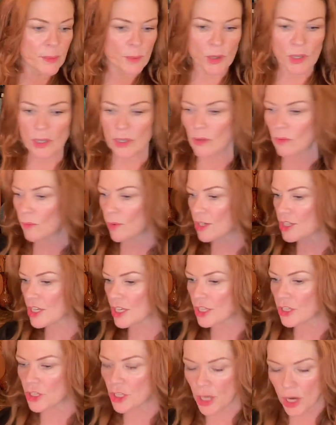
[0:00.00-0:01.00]
a book,
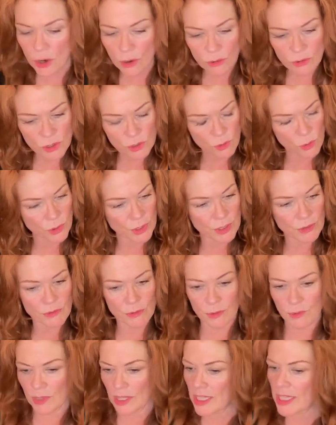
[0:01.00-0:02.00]
watching a show, scrolling
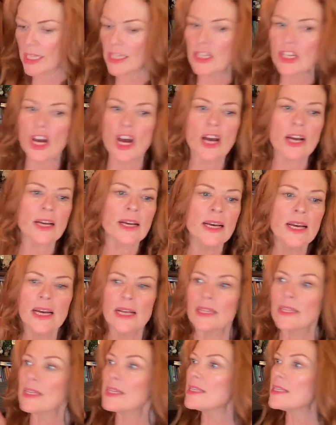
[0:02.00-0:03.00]
through a TikTok,
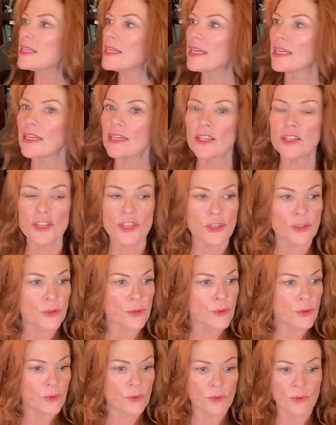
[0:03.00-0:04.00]
listening
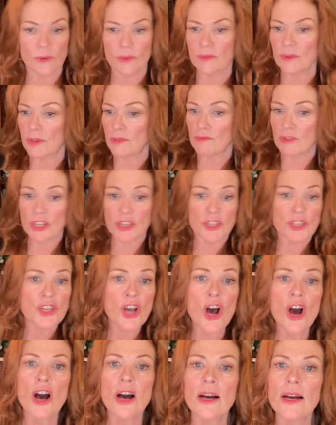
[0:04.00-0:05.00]
to a
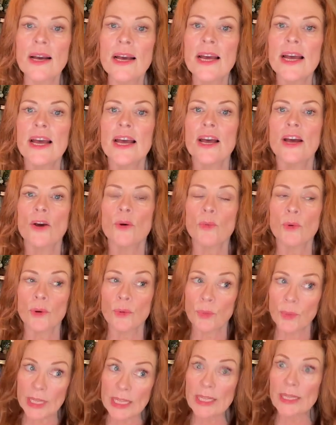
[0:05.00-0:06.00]
song. We're
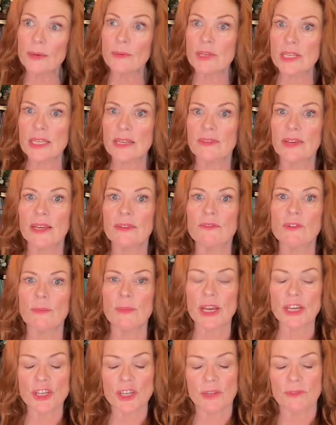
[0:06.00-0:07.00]
really receiving
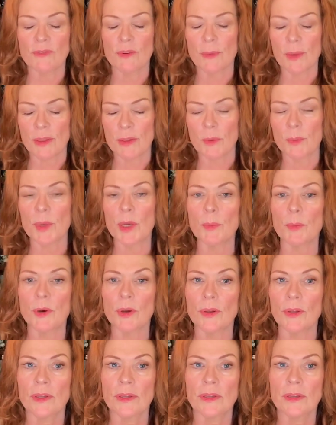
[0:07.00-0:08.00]
information from other
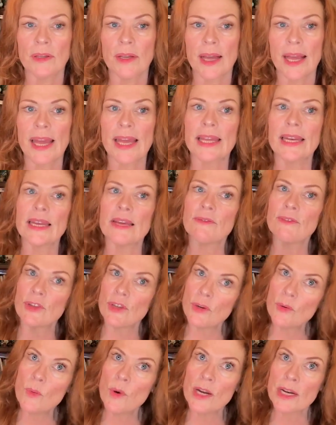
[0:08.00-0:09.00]
people. And if
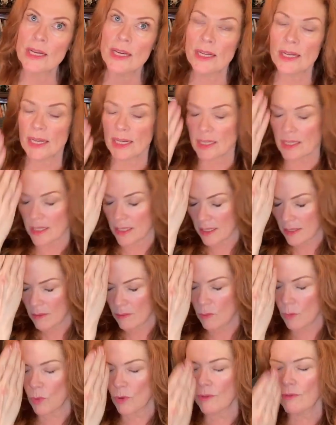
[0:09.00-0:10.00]
you want to connect
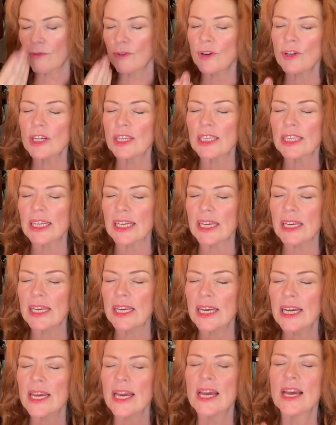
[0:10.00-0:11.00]
more vertically,
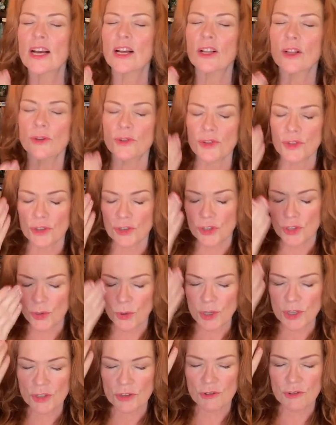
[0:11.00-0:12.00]
closer to
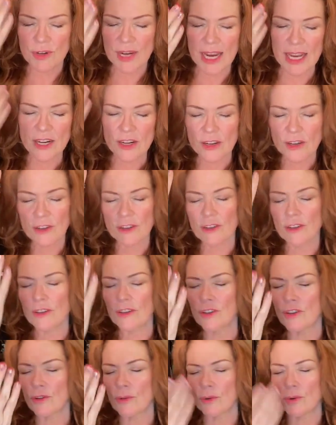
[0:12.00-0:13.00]
source, creator,
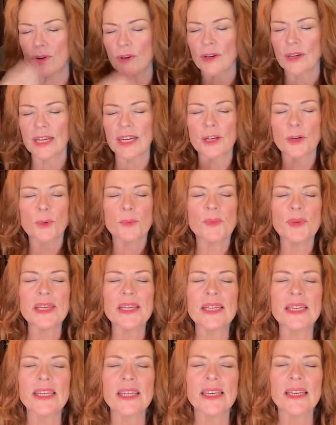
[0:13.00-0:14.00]
your inner
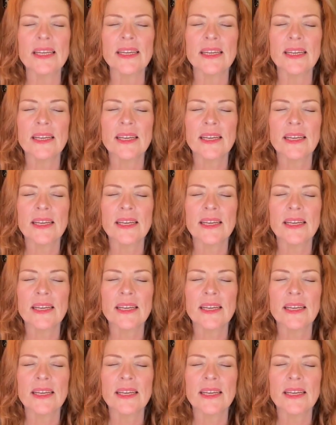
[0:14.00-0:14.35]
being,